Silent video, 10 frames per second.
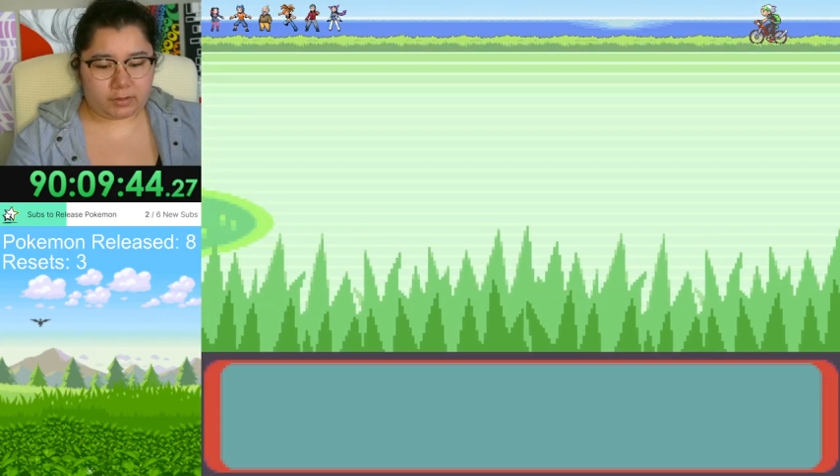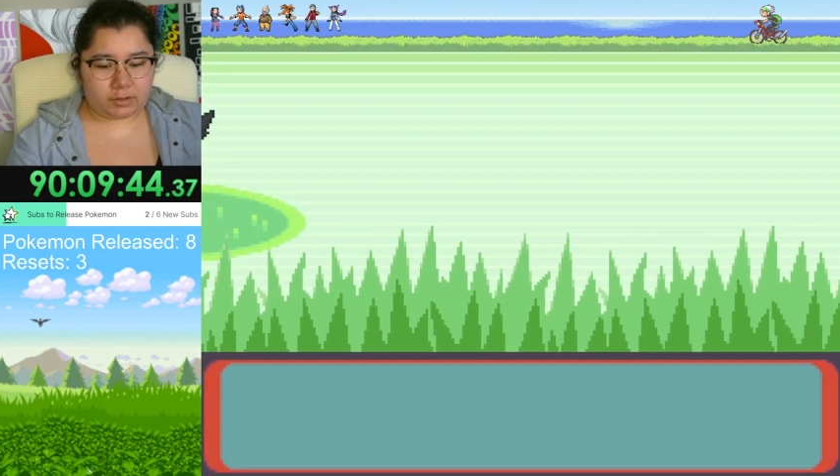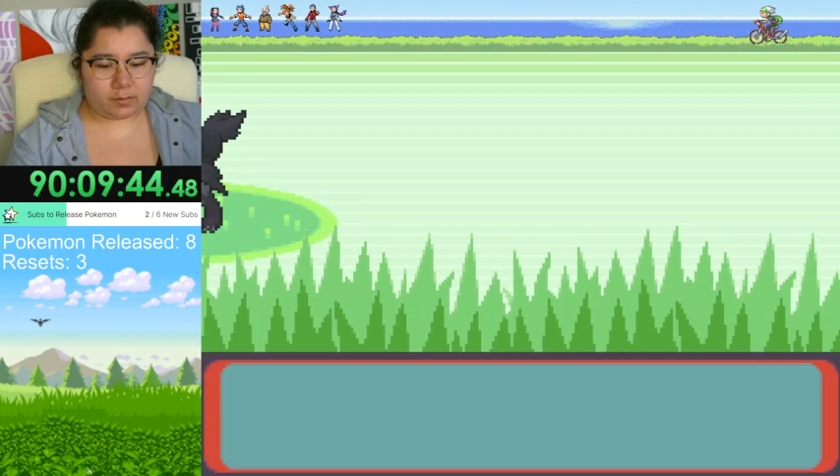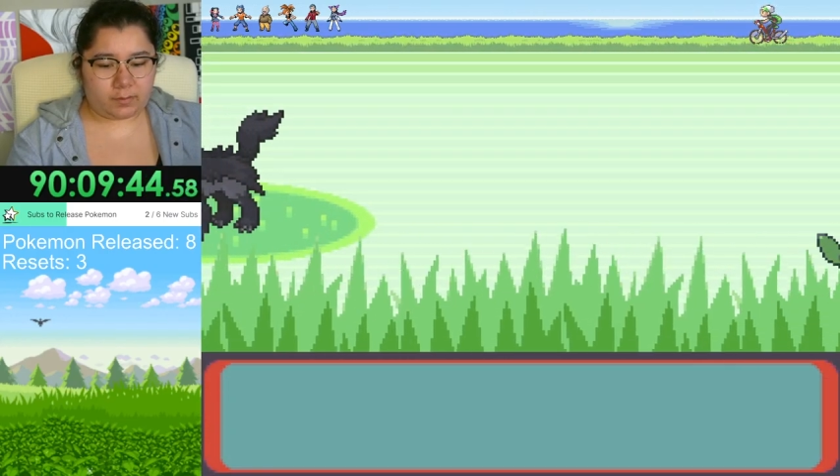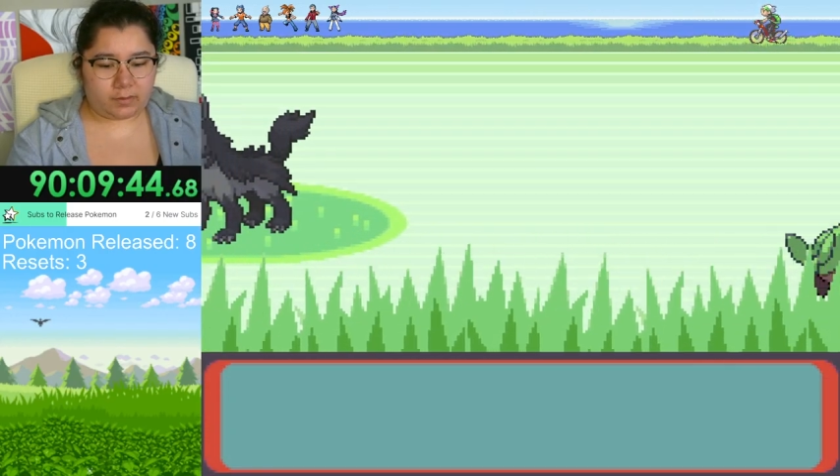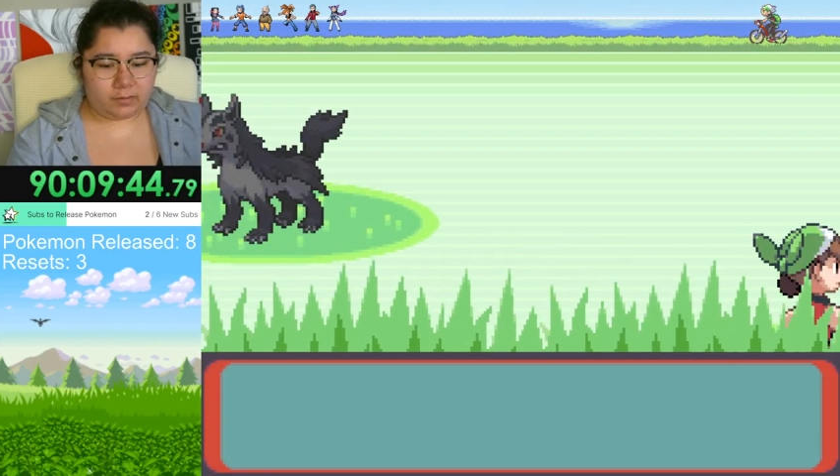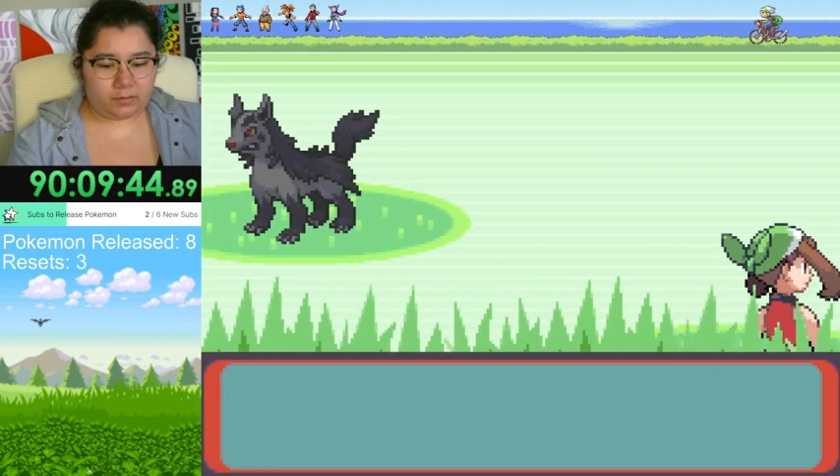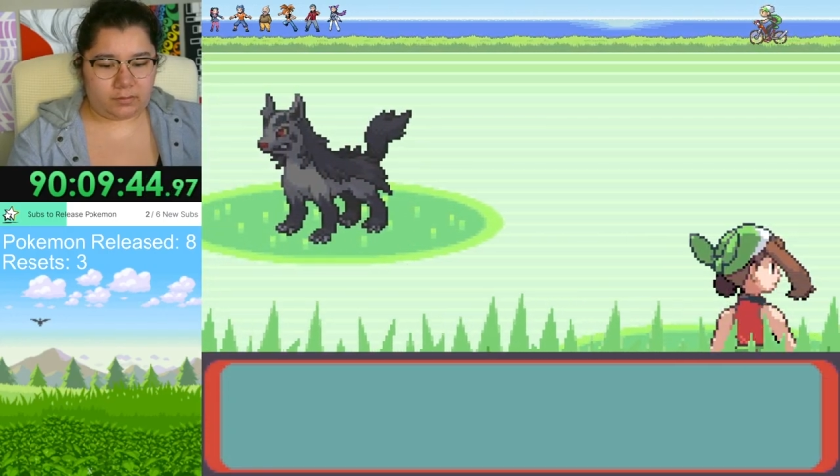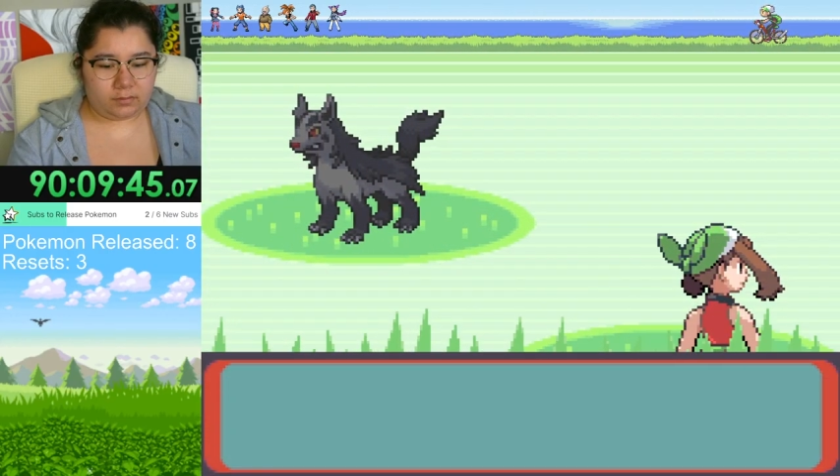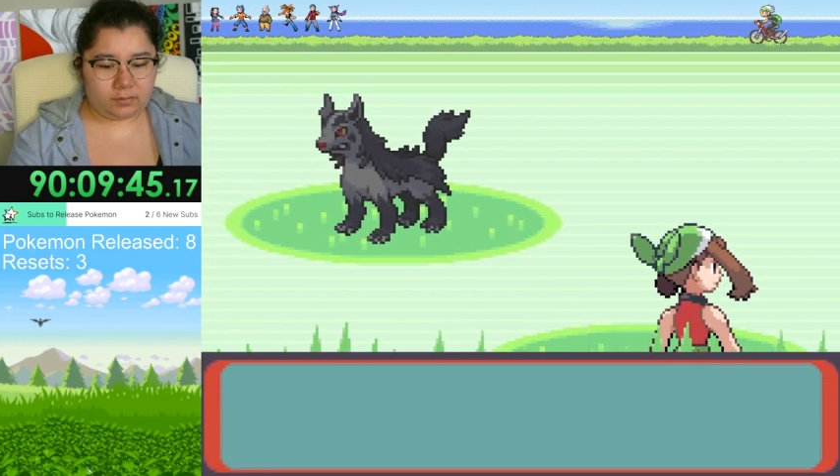shuppet.
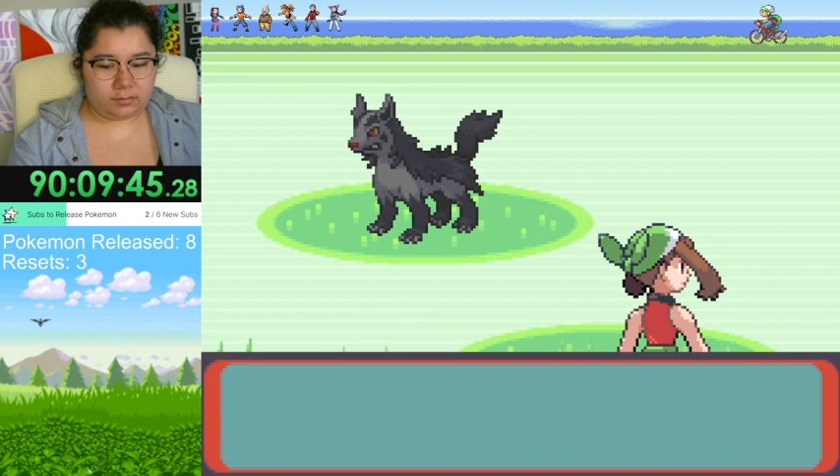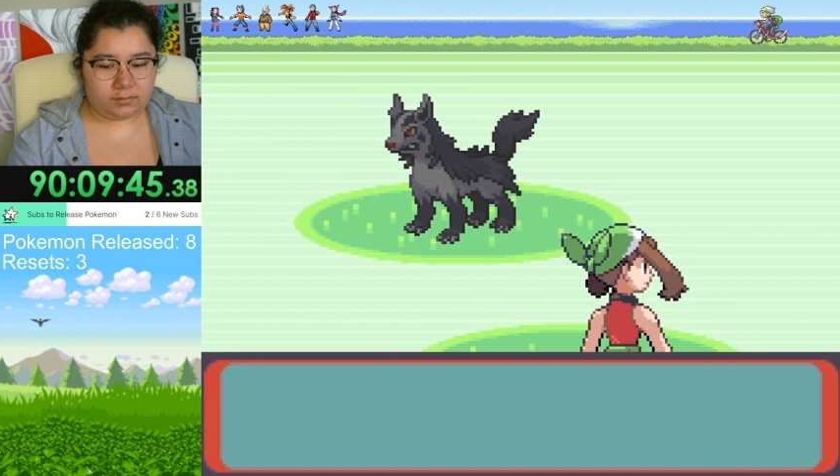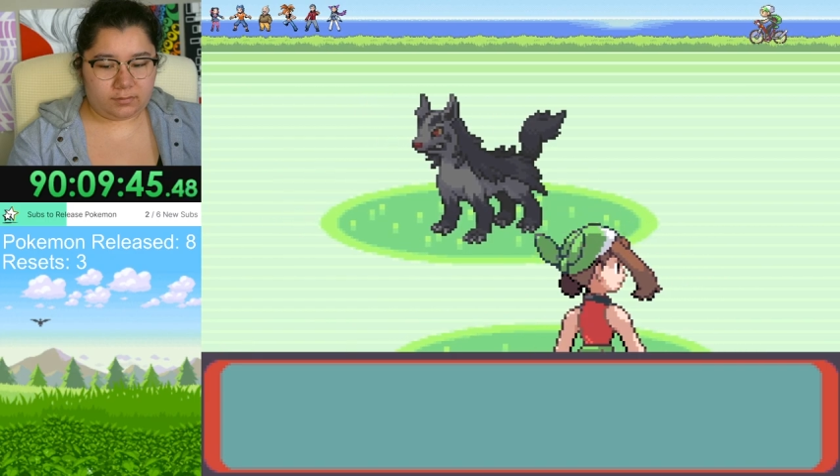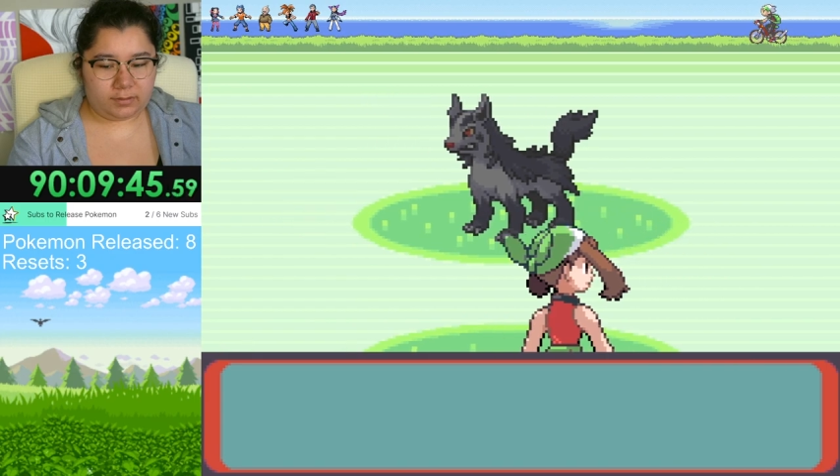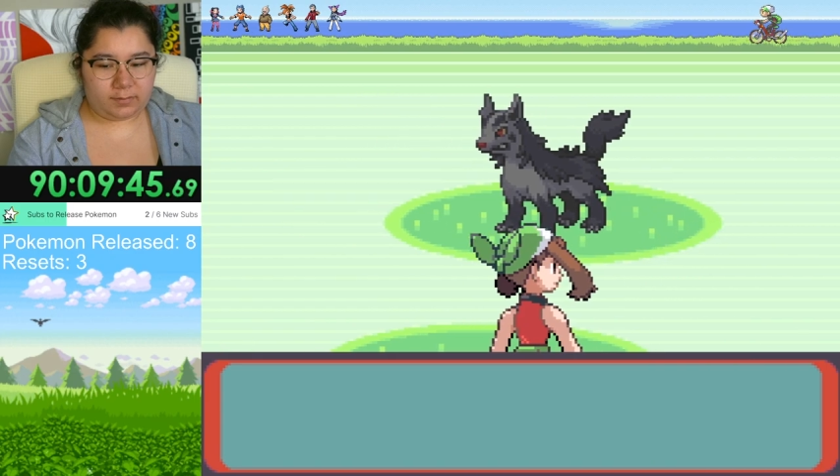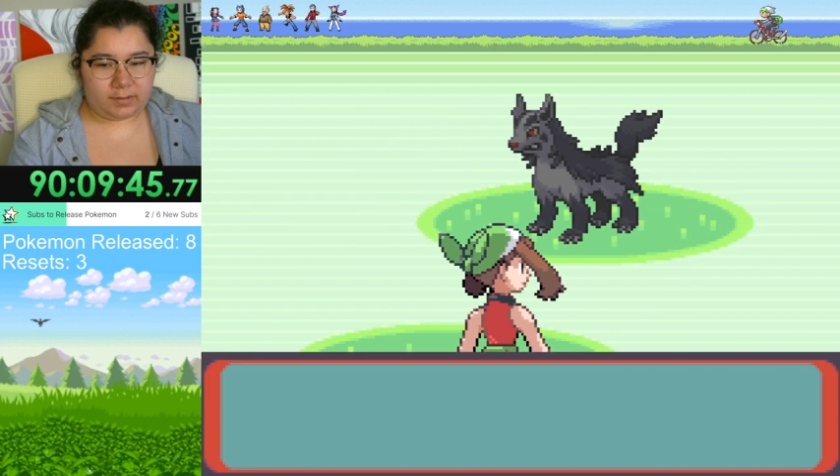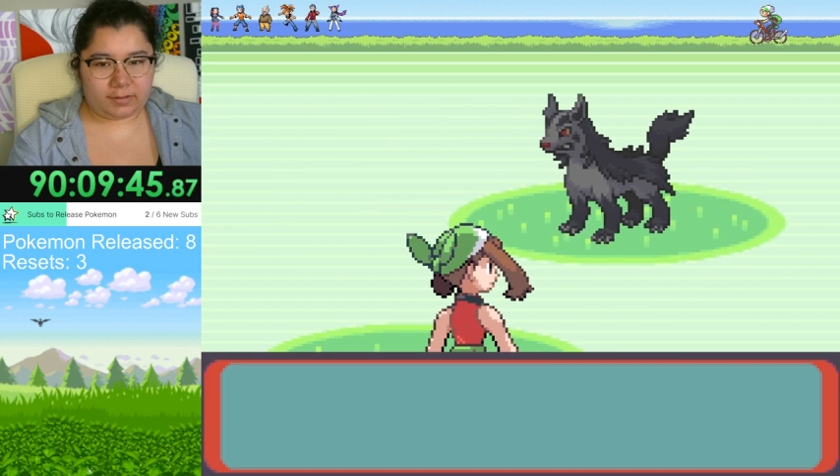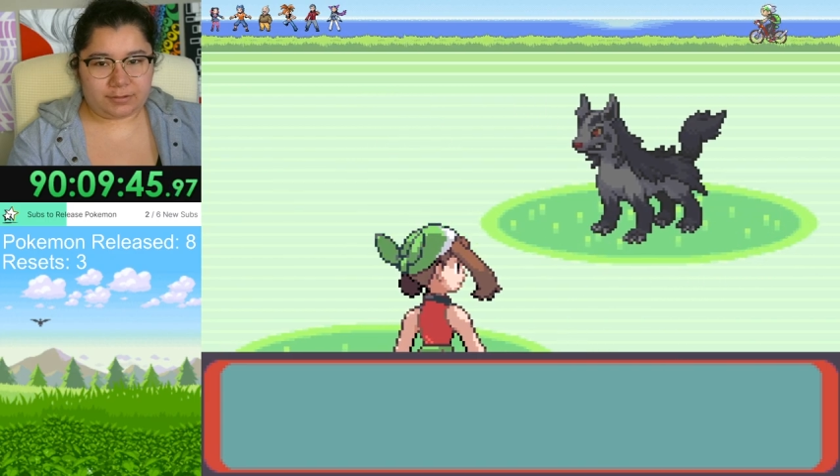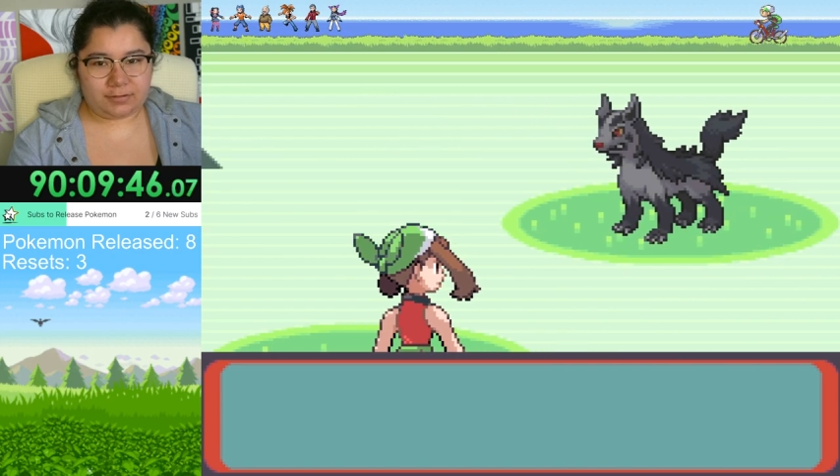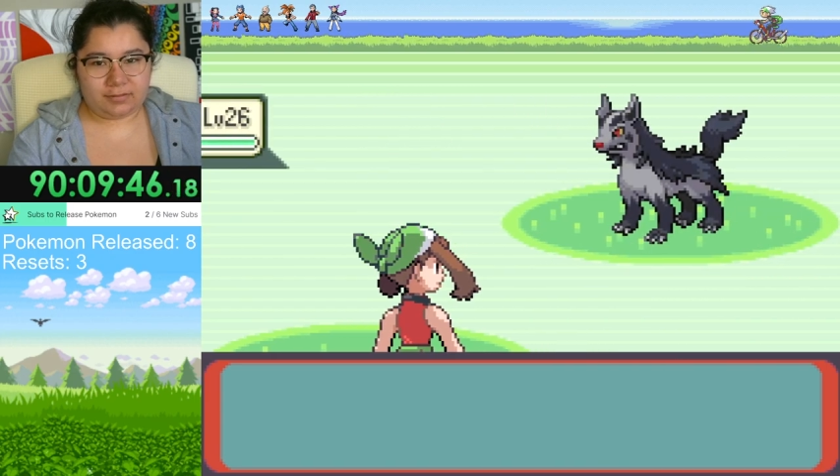
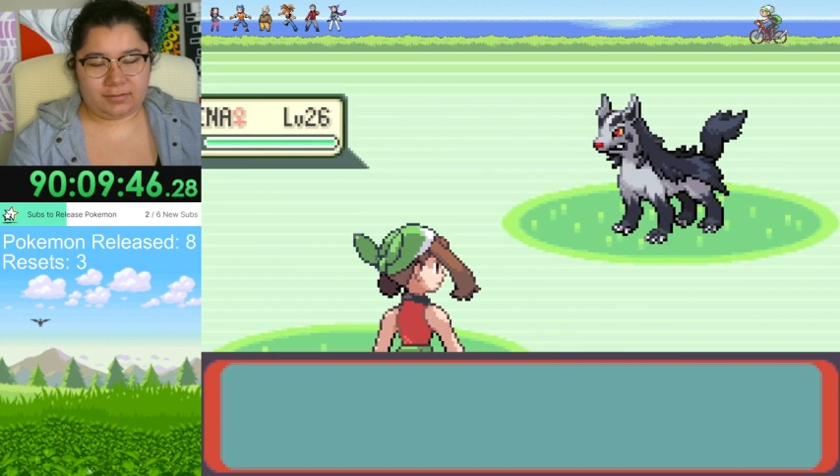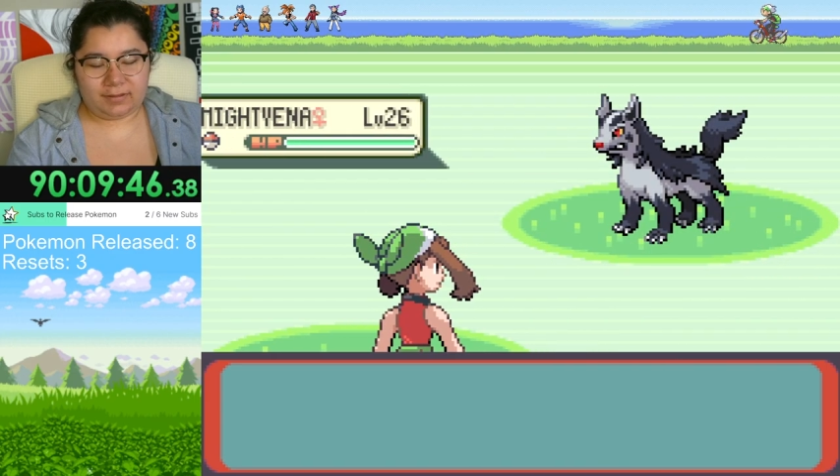Imagine.